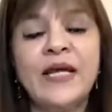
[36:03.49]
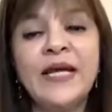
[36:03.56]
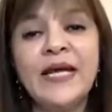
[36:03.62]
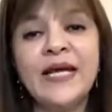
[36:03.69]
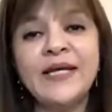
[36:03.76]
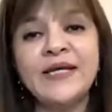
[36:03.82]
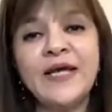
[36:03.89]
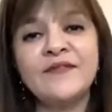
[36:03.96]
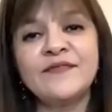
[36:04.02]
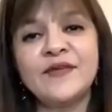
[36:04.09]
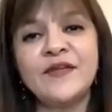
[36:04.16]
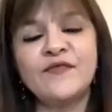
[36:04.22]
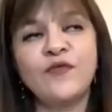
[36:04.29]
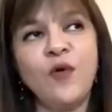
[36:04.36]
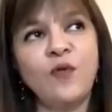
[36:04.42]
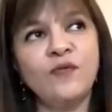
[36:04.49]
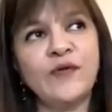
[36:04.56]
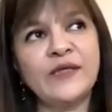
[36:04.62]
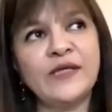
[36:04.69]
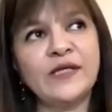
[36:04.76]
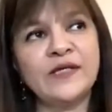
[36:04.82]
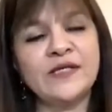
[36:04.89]
In every form,
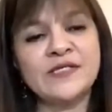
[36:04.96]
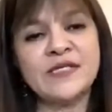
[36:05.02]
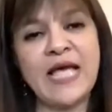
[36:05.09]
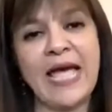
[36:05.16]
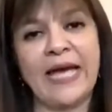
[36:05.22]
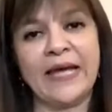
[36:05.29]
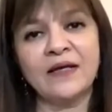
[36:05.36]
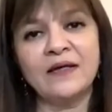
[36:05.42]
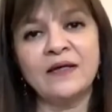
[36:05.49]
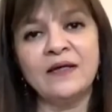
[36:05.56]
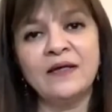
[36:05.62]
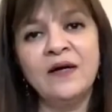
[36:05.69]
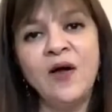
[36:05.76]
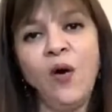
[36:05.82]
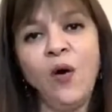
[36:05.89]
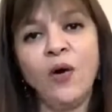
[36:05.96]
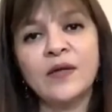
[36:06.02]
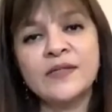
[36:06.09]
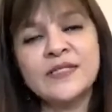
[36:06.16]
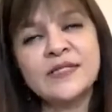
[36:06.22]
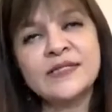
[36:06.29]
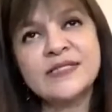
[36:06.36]
whether it is anger or
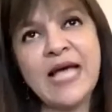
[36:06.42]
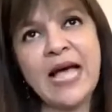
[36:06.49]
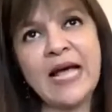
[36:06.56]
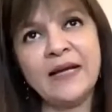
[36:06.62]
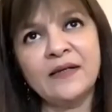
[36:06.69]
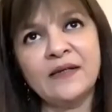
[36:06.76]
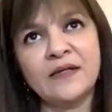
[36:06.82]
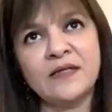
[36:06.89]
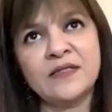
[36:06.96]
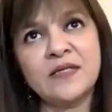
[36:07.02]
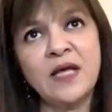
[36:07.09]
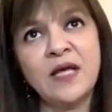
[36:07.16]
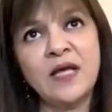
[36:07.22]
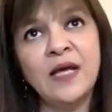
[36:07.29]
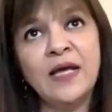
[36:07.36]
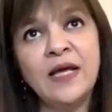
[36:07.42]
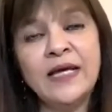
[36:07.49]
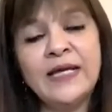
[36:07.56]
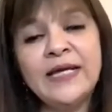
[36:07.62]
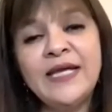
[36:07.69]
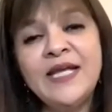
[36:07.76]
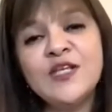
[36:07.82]
is it sadness,
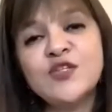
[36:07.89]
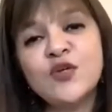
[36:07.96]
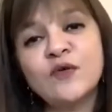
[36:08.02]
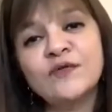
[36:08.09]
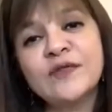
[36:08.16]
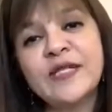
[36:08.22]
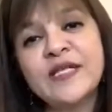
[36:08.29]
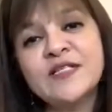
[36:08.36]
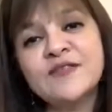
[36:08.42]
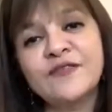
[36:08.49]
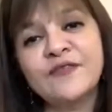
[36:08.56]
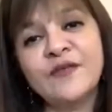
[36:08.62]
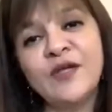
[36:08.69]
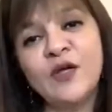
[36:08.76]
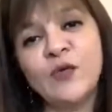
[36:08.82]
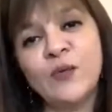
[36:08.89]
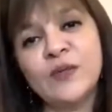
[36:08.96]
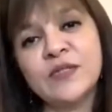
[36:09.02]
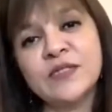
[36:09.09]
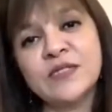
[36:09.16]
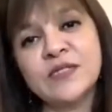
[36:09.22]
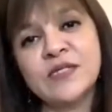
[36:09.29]
each of these
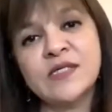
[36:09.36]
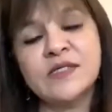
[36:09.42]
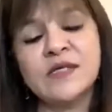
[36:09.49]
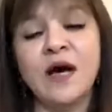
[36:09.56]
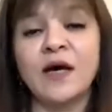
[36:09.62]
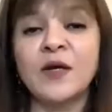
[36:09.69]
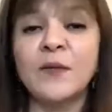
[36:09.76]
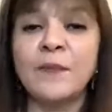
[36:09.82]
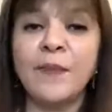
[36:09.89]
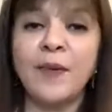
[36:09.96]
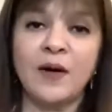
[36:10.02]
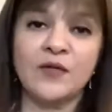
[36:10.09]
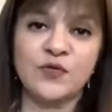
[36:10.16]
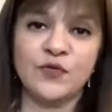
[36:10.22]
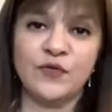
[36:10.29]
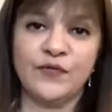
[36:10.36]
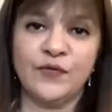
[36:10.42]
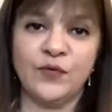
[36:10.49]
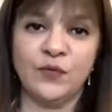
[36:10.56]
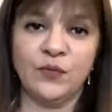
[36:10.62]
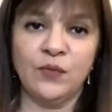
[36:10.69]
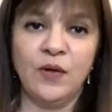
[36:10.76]
frequencies are a part of
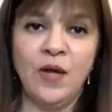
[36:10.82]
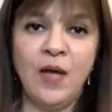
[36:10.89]
you.